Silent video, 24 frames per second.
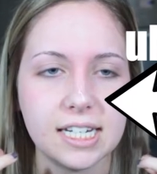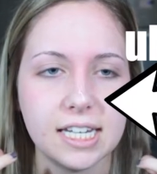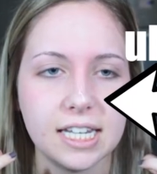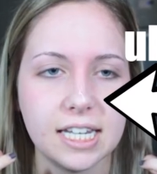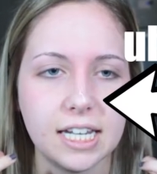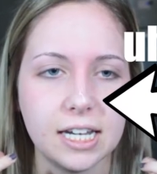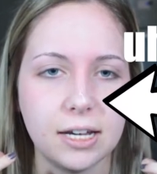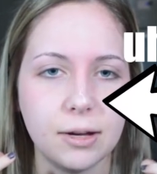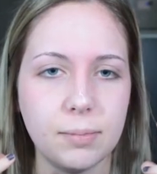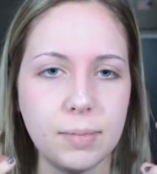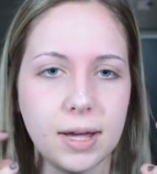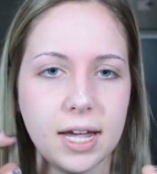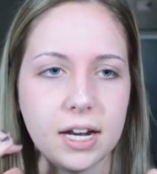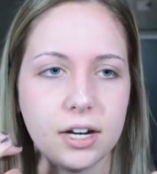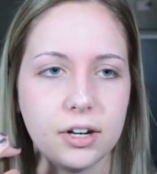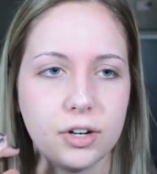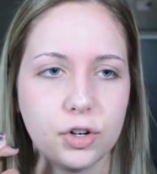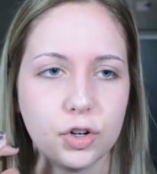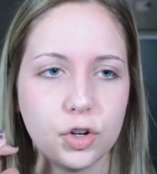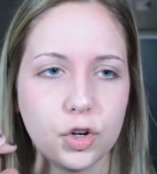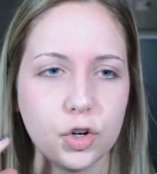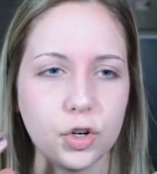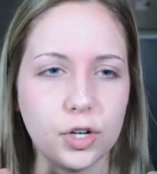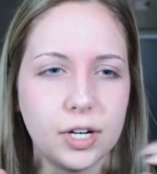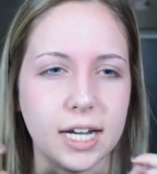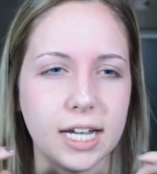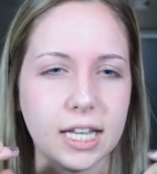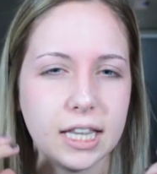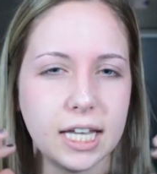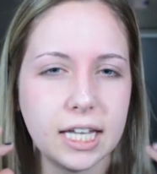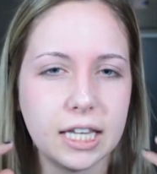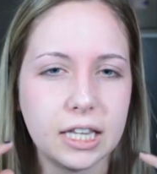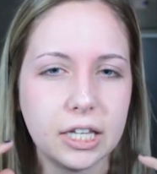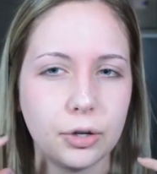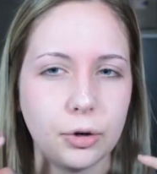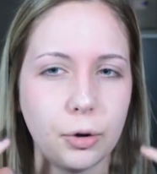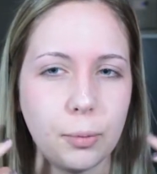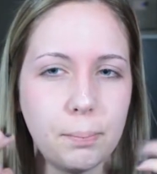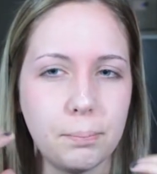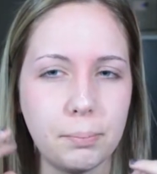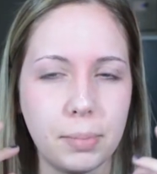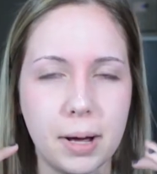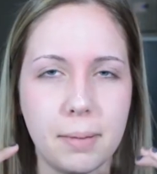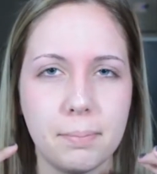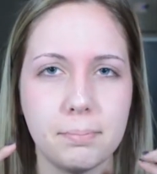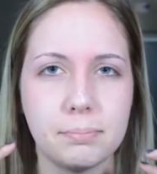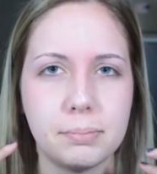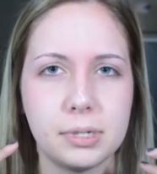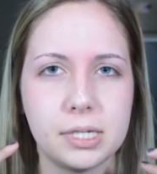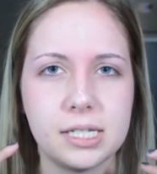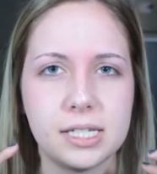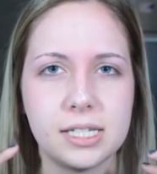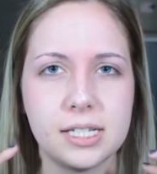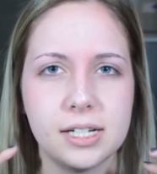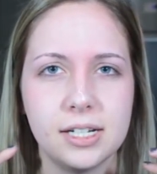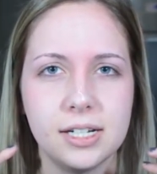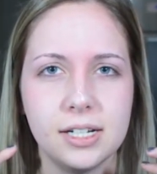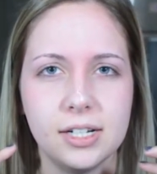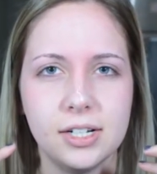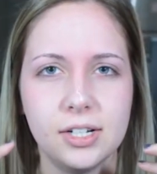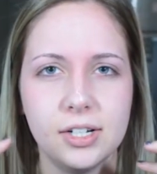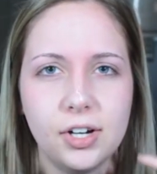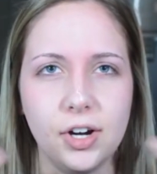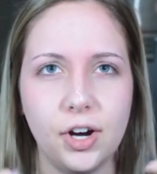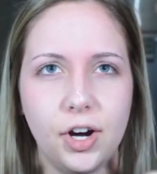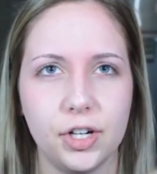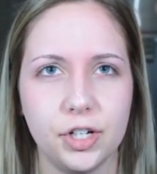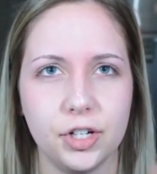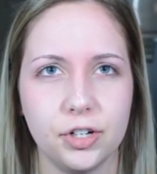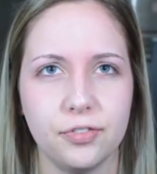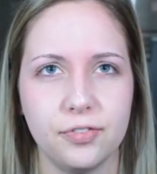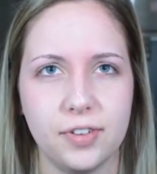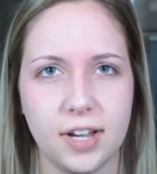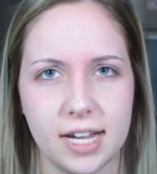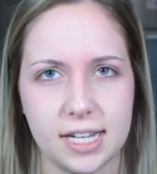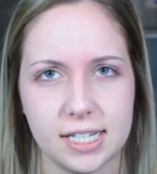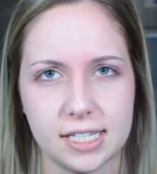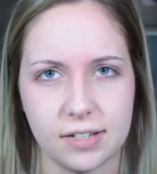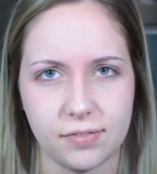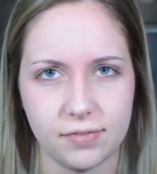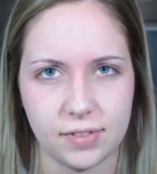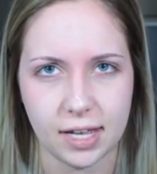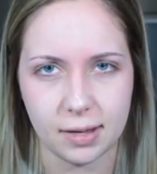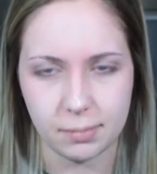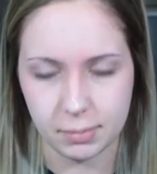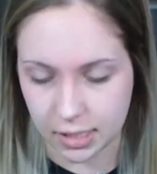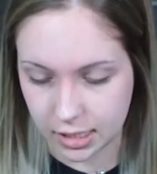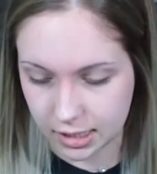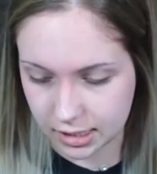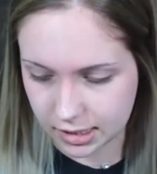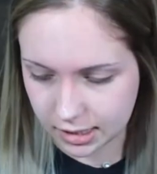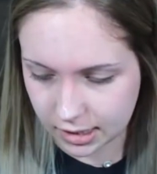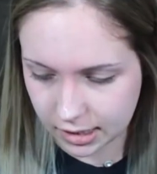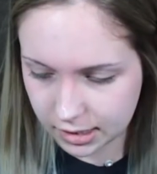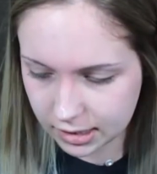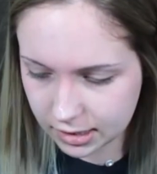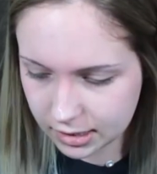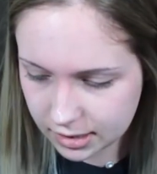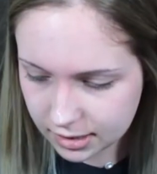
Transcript: to them and create like little bumps on your face, if that makes sense.